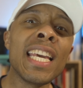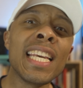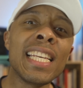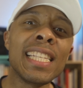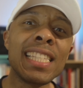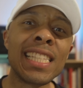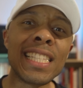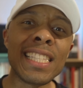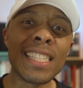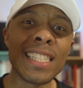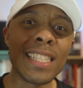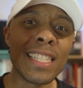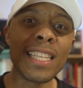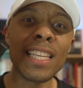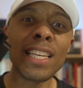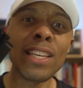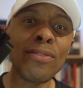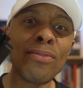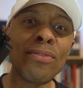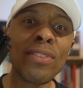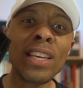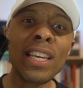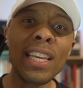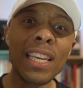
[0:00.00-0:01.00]

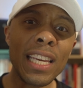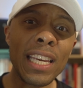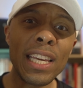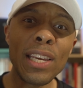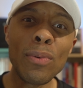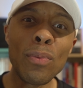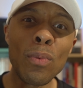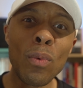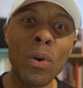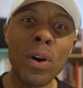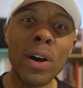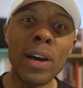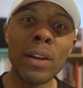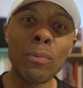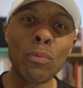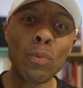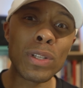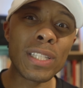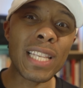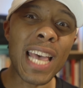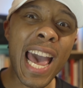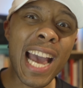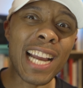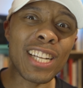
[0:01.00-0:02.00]
ZV-E1
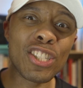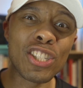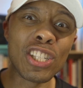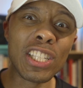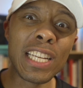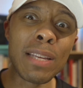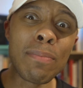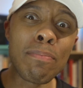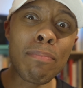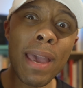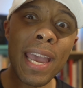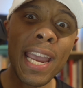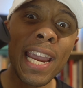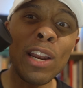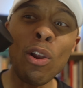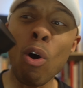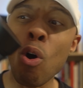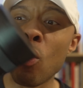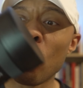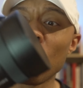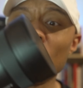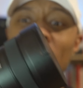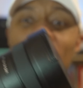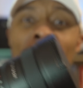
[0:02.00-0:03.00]
was actually made
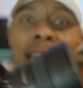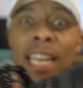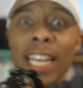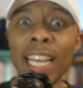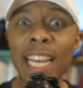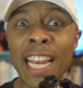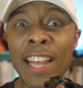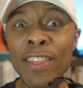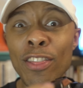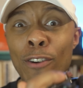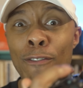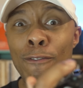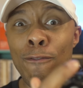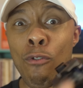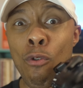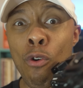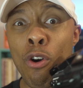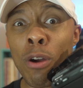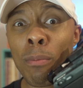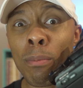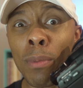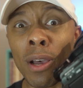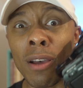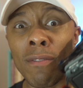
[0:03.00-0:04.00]
already in the
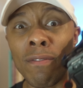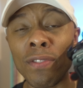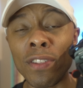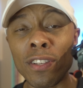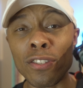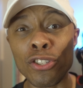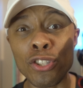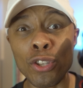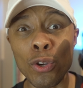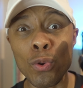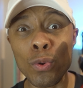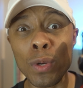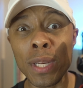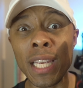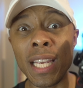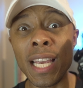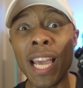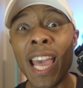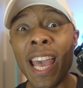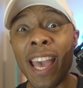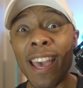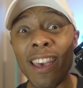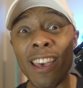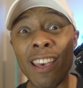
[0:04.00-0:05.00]
form of the
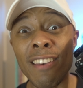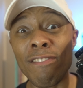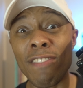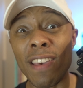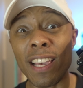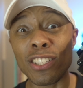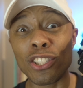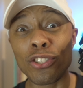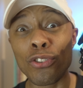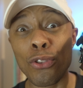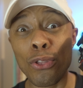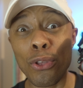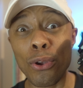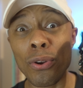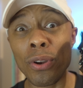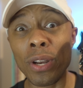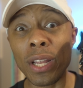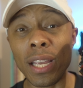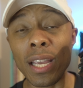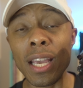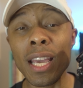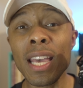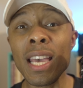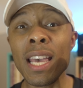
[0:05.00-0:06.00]
Sony
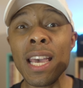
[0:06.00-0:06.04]
FX30